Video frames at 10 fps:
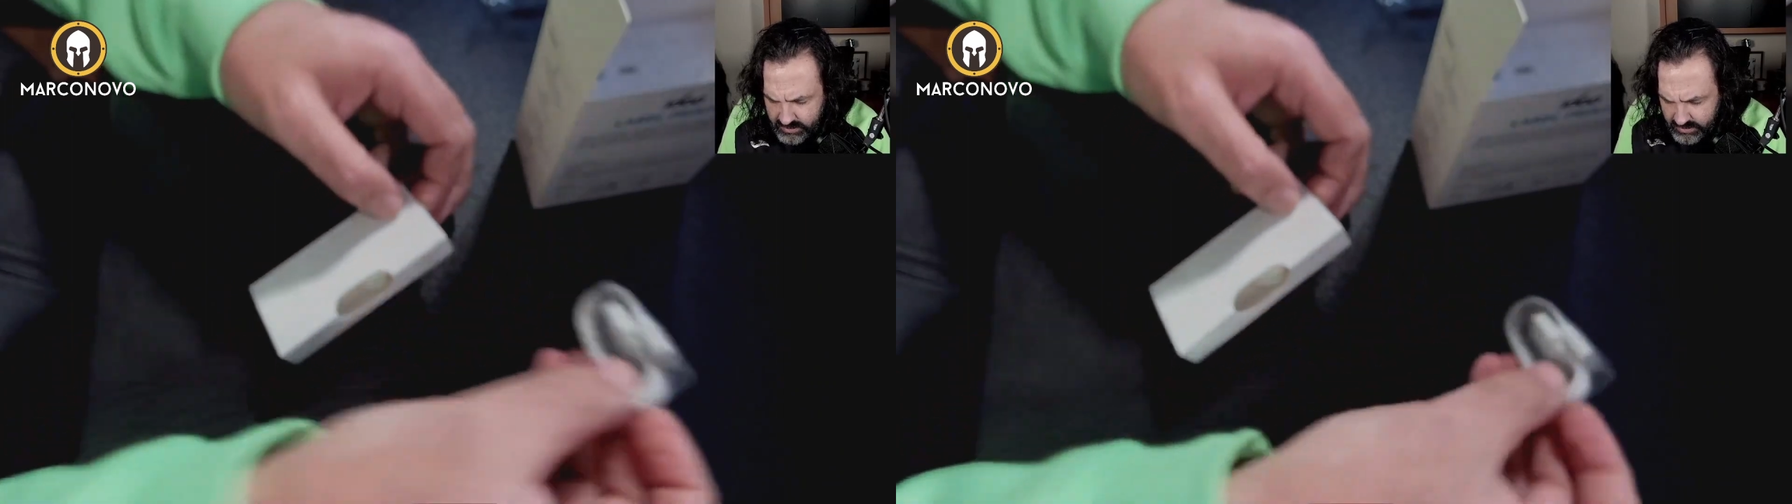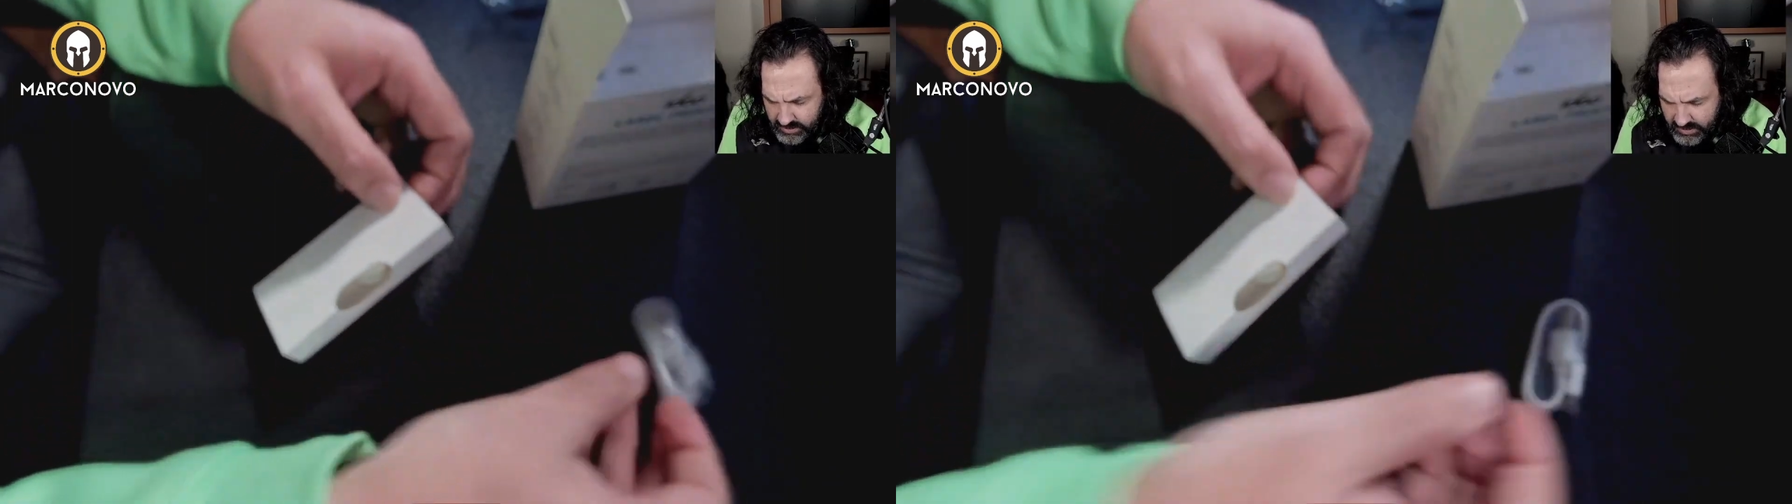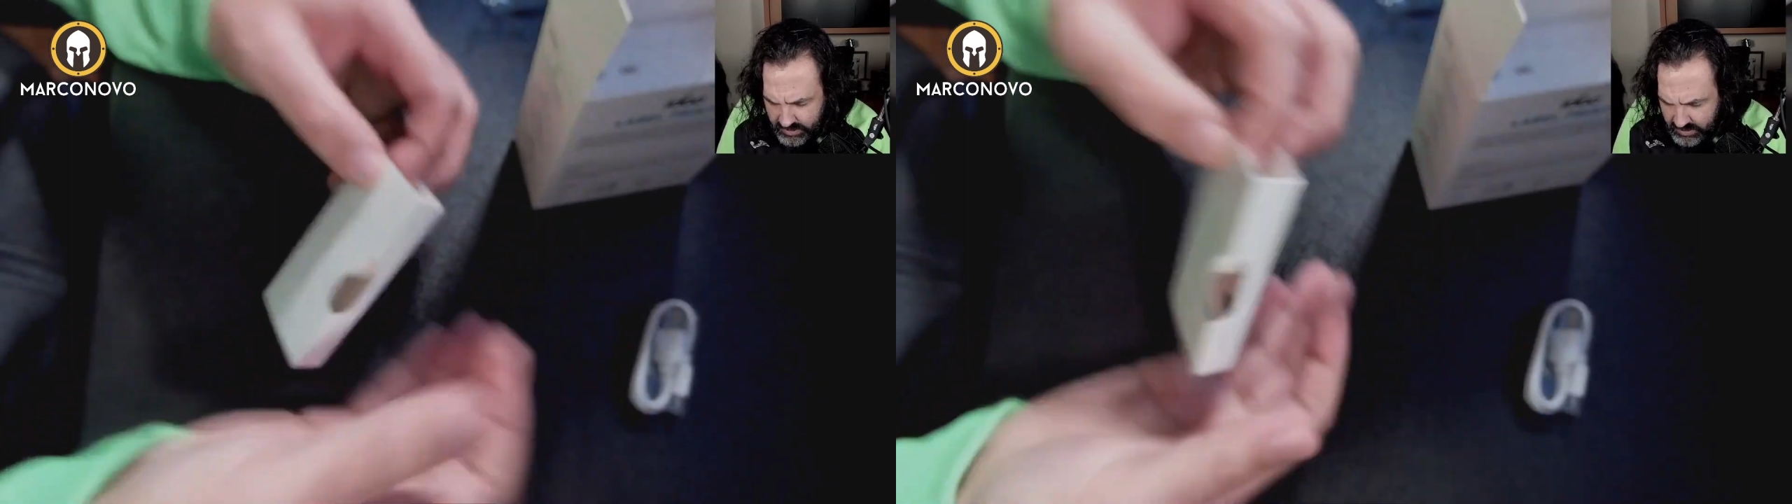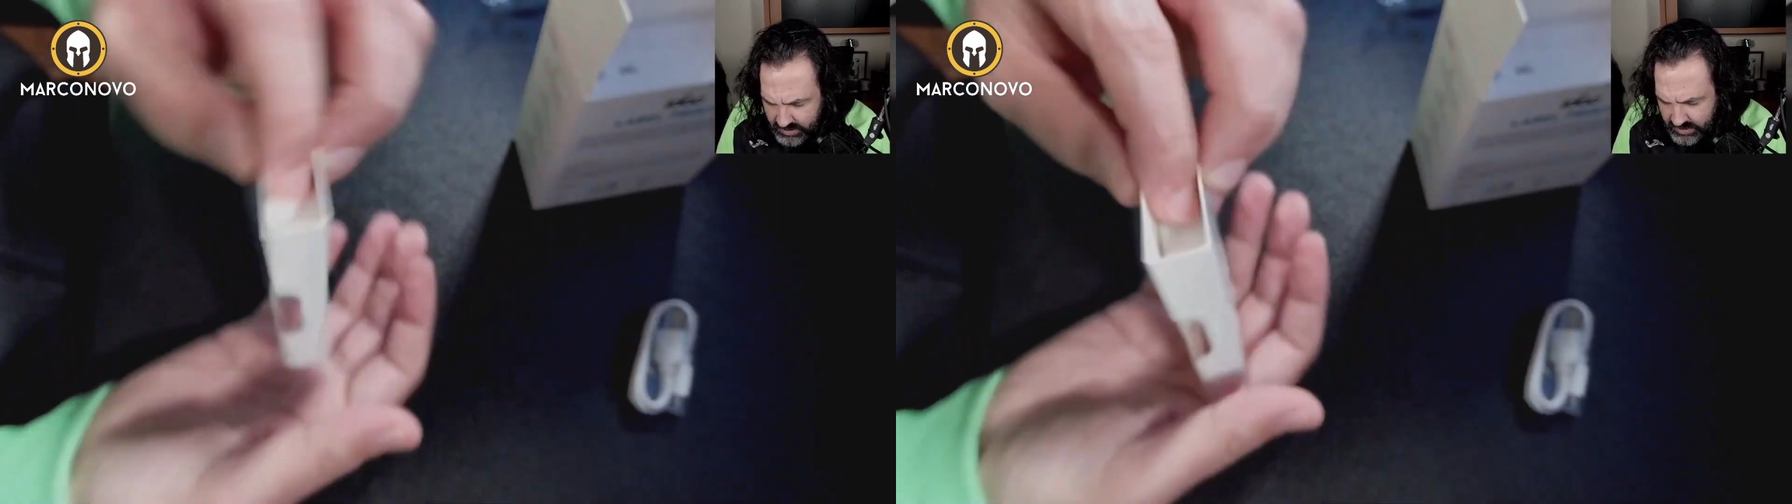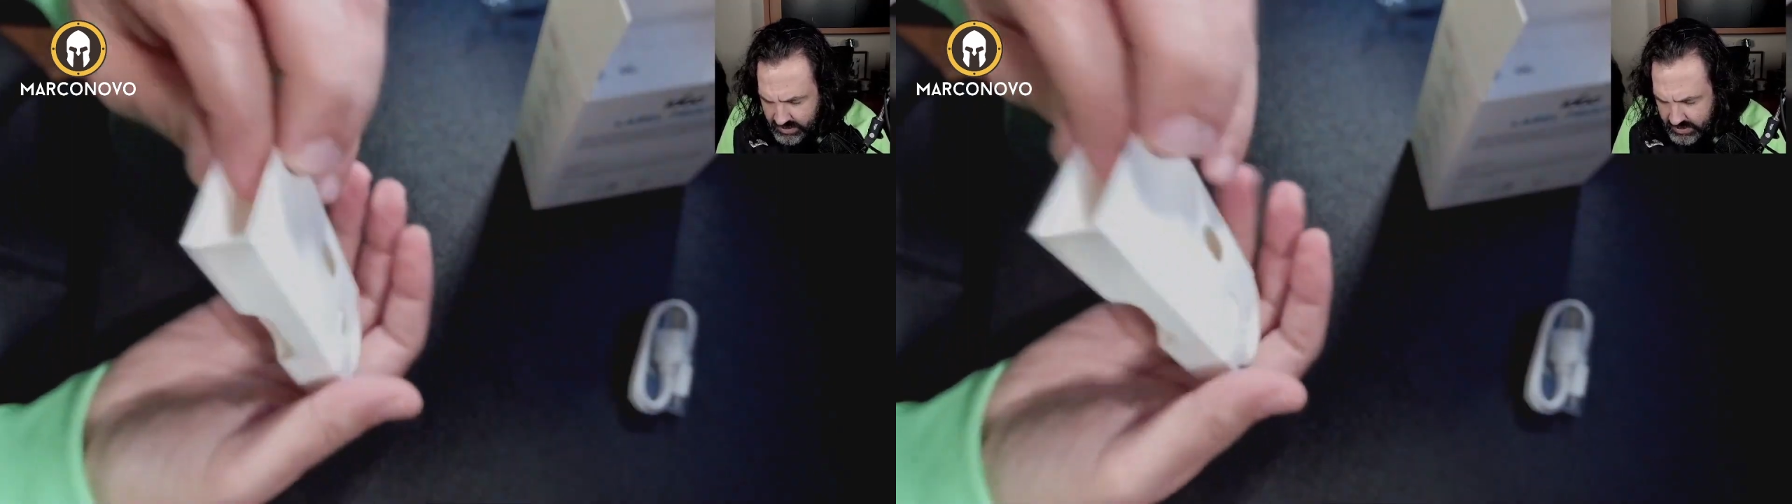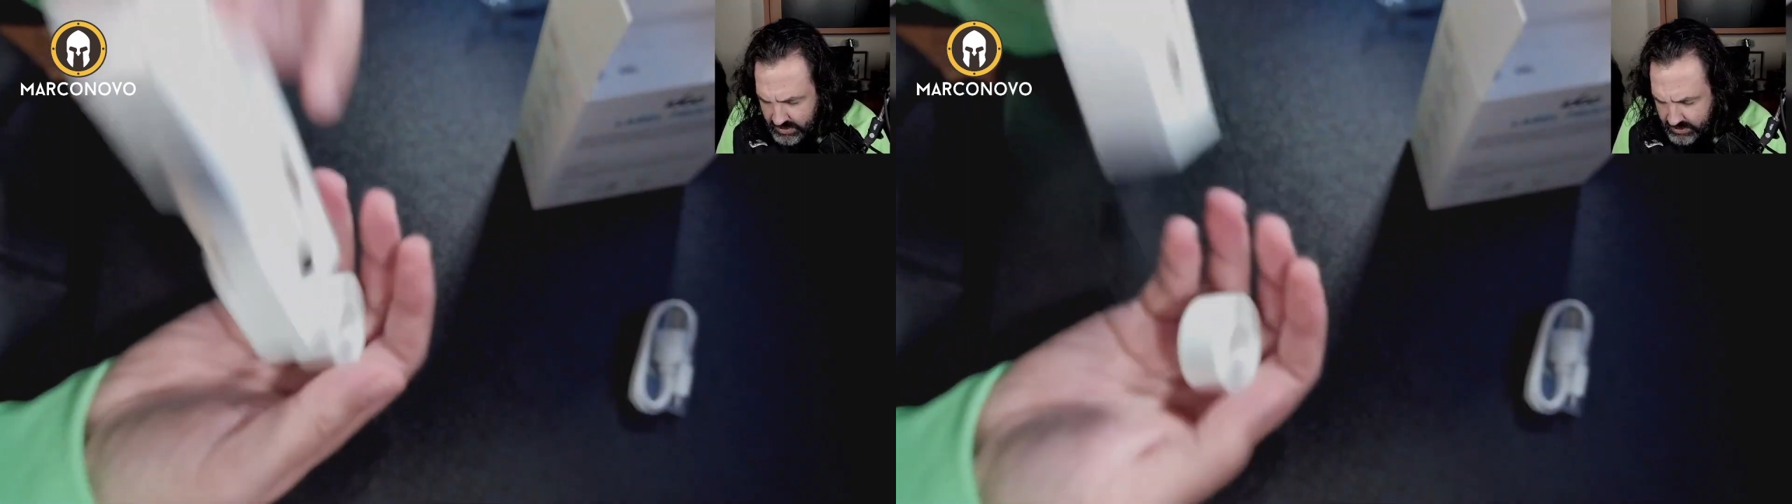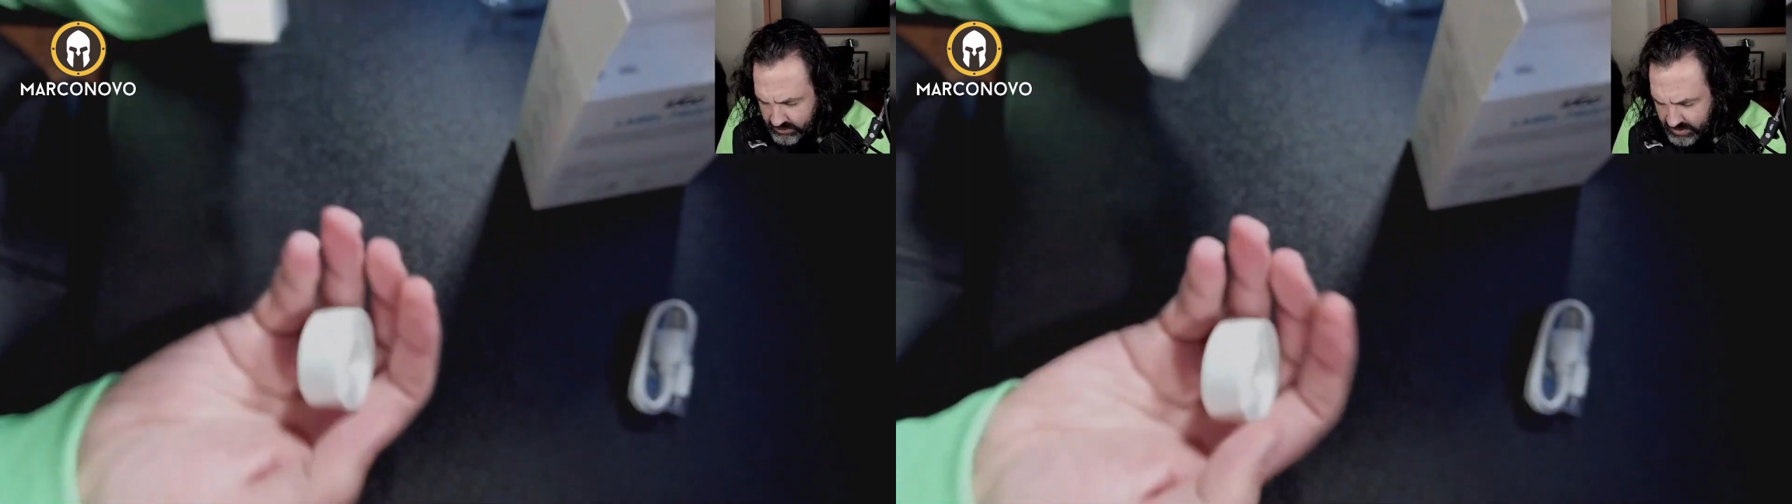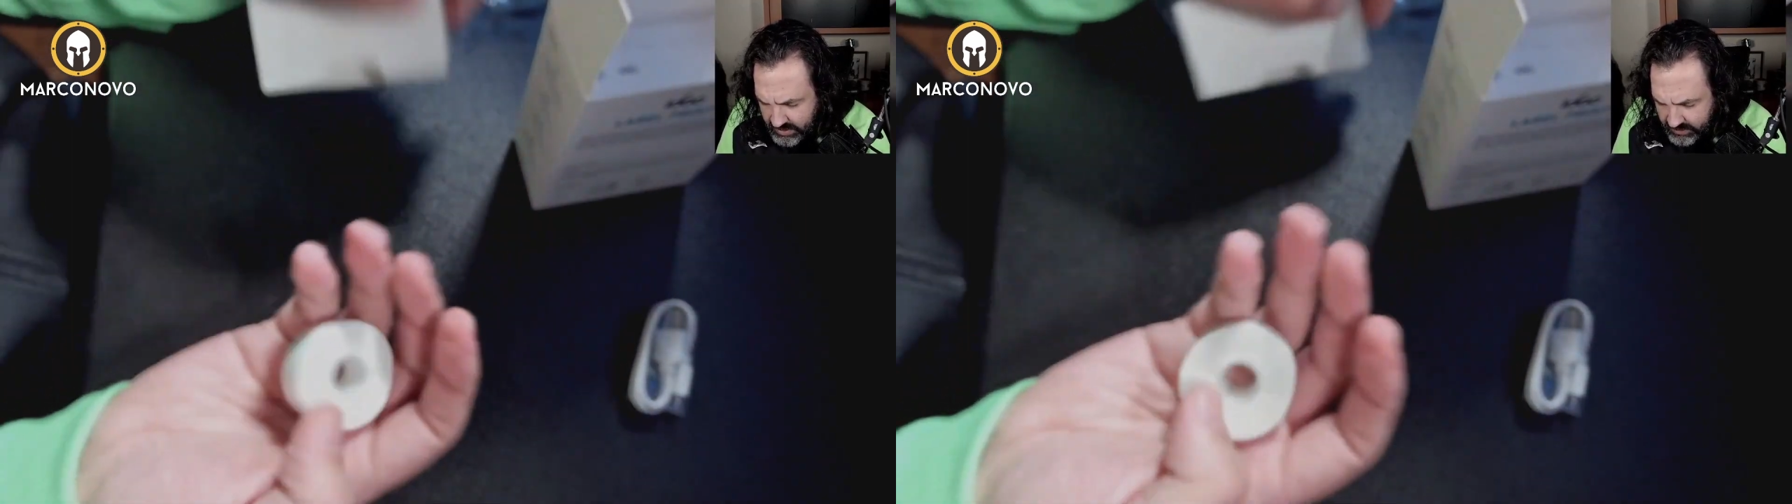Okay, and
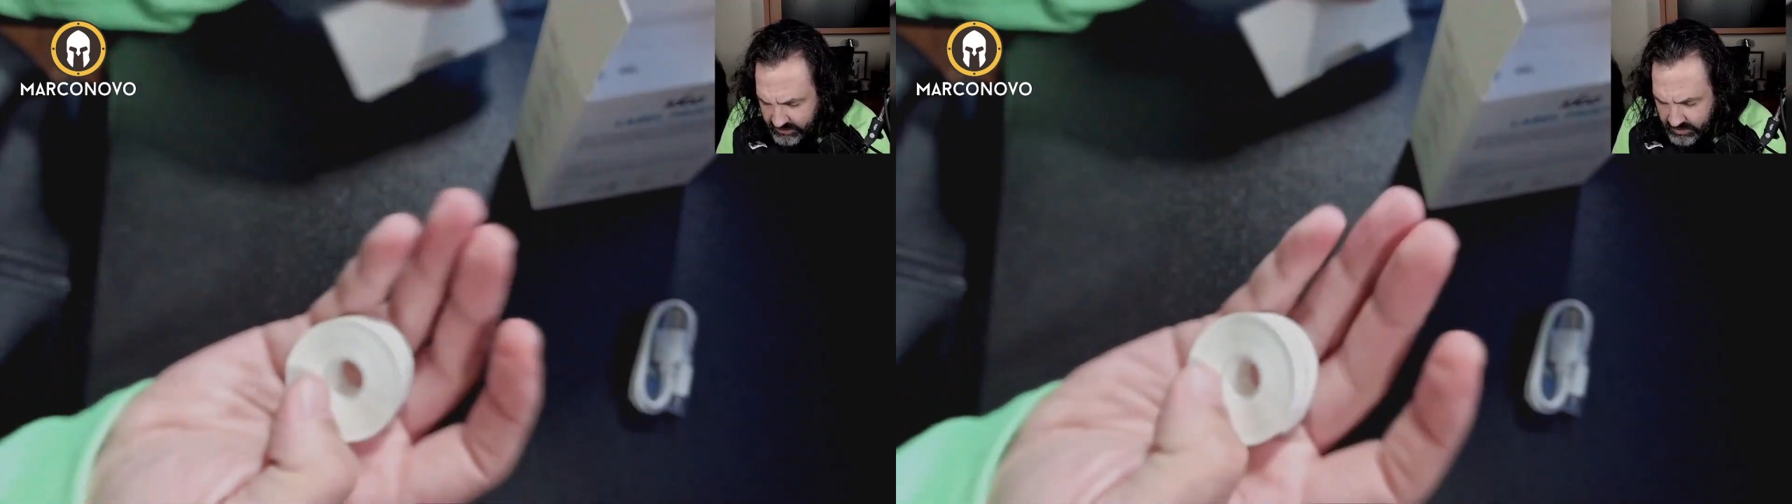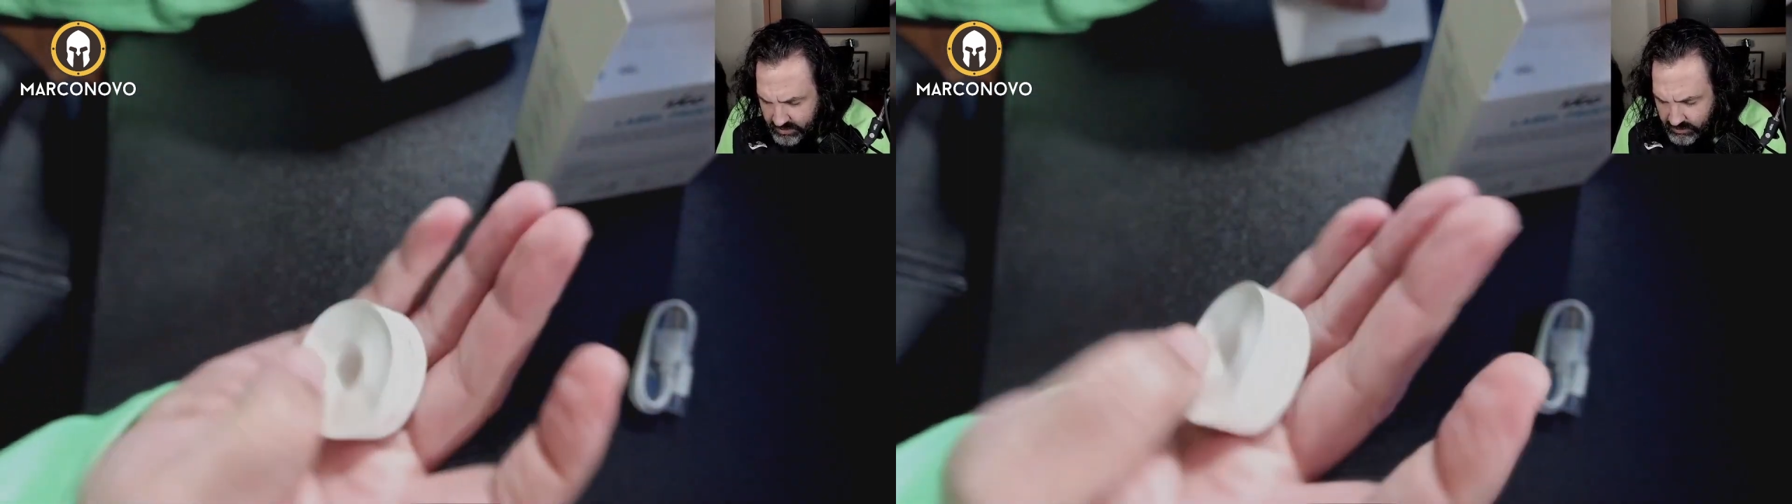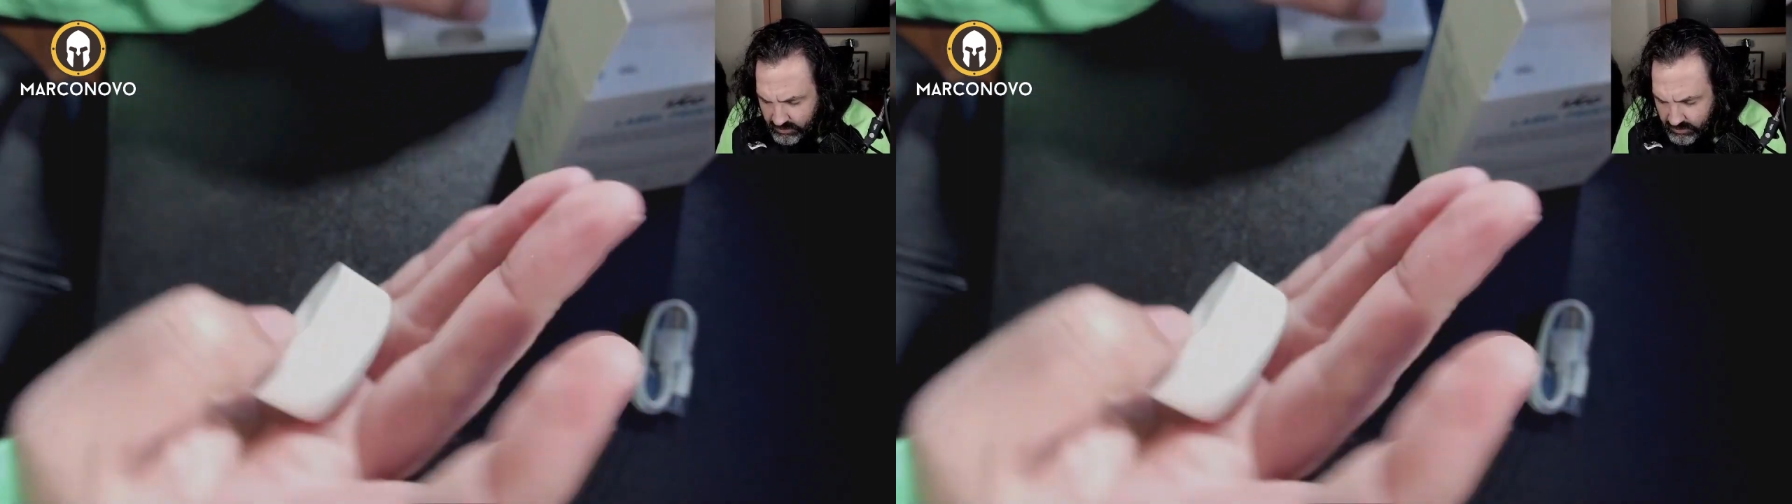we have here